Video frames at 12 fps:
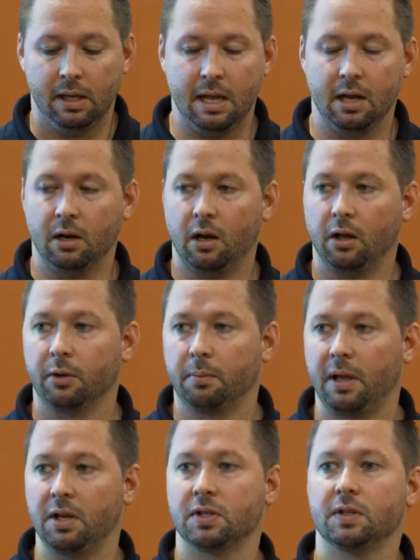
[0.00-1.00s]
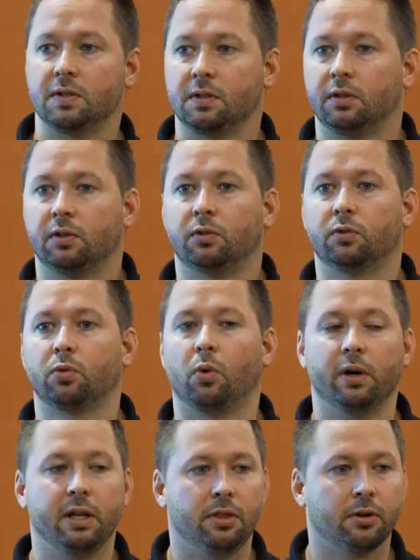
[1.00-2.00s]
In other patients,
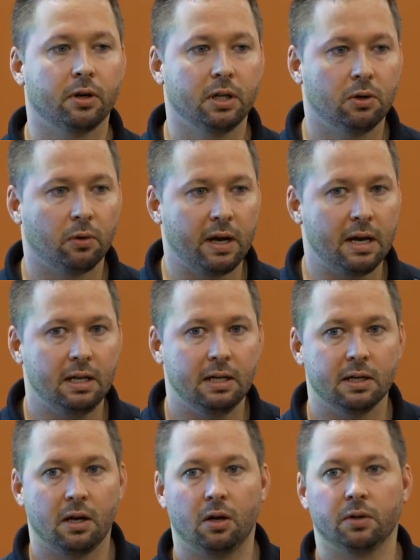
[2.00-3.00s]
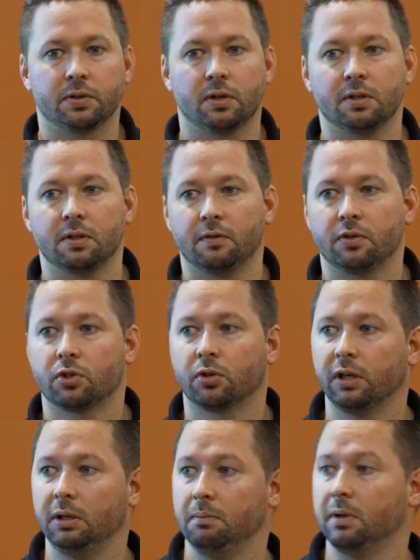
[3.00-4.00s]
20, 30 grand in an alternative
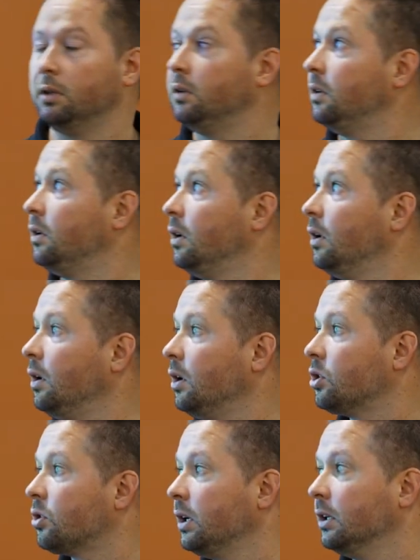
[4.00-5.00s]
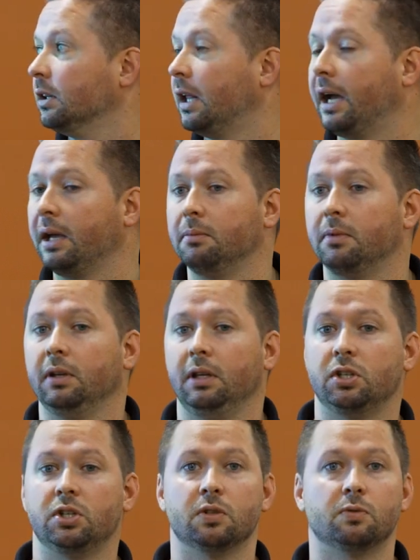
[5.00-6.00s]
treatment, treating Lyme
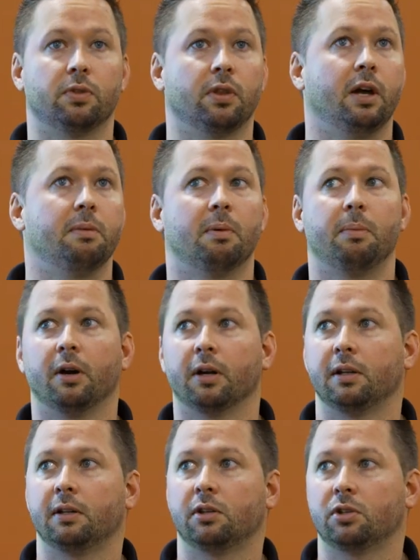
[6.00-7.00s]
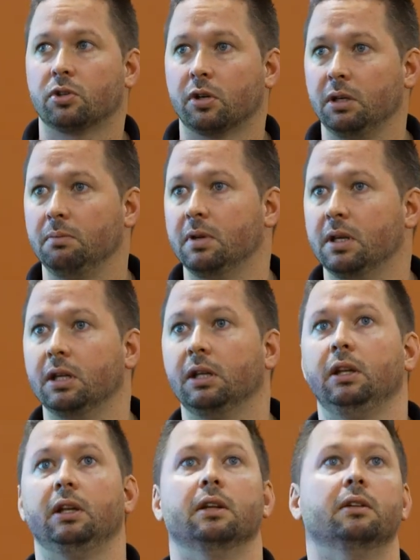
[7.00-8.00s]
issues with hyperbaric
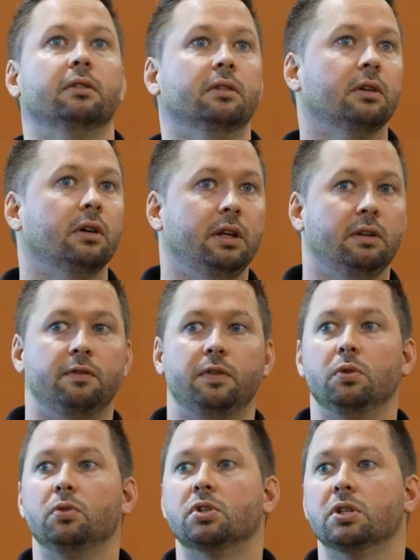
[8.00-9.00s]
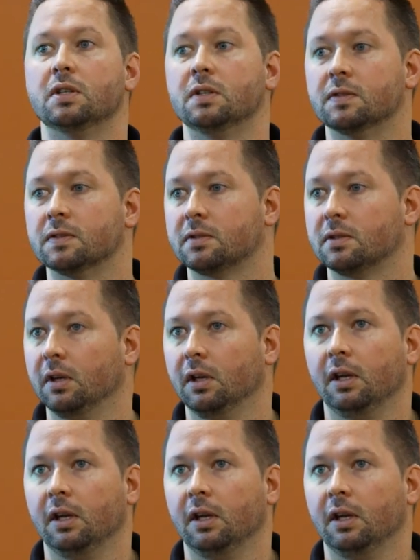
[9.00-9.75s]
treatment and infusions,